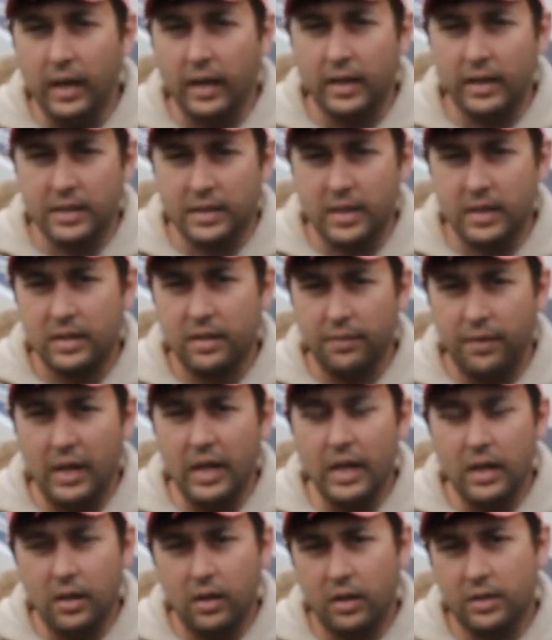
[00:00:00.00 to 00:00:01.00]
and excessive
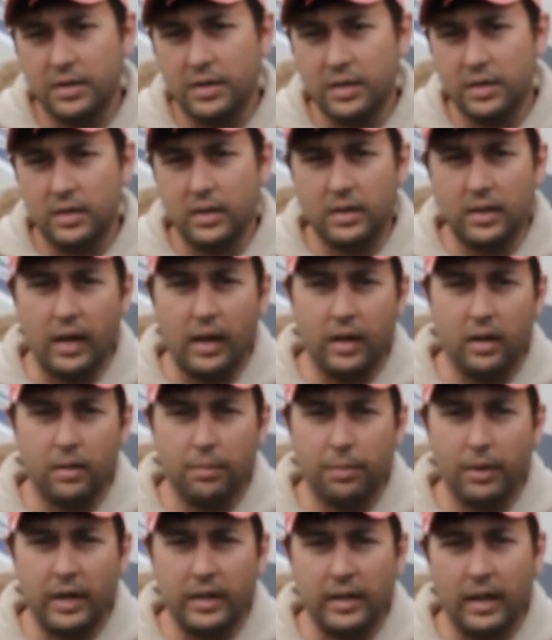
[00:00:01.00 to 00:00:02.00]
heat causes the tire to
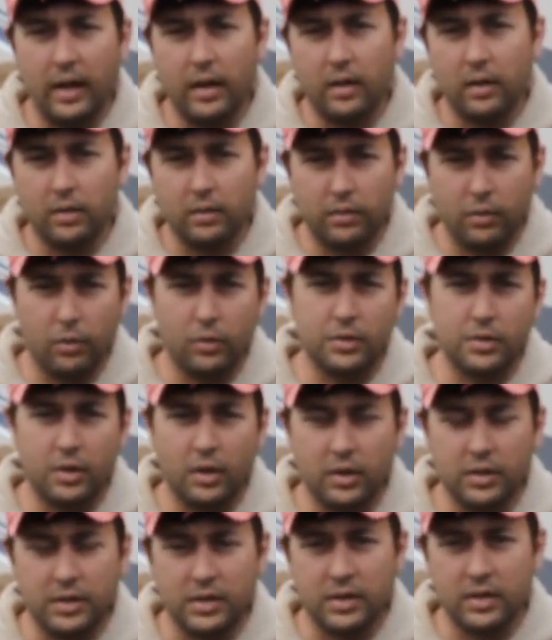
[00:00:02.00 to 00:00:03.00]
break down and of course
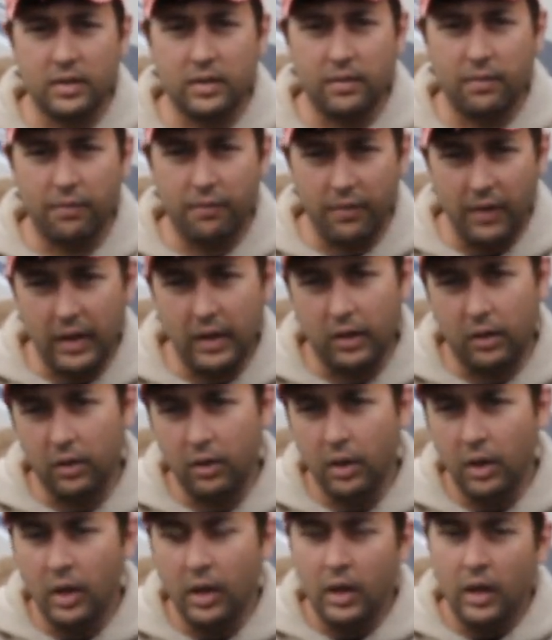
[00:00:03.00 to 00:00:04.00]
causes it to fail.
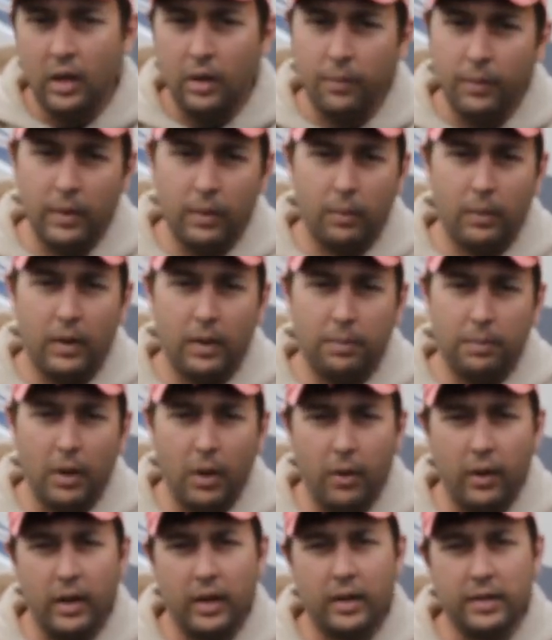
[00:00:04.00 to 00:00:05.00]
We don't want to
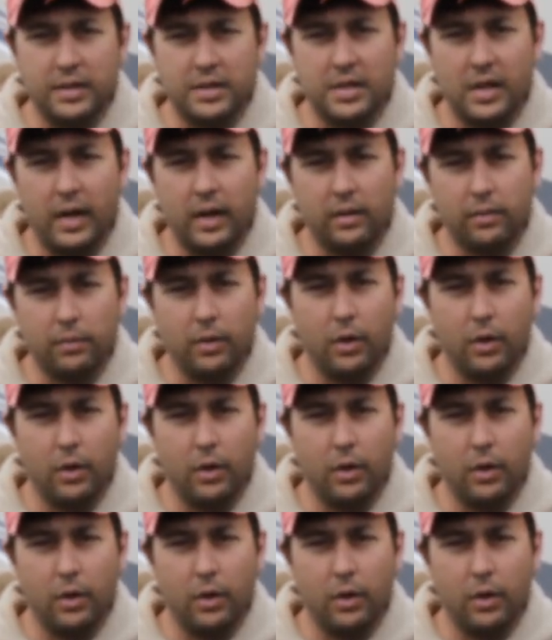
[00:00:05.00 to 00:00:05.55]
blow out on the side of the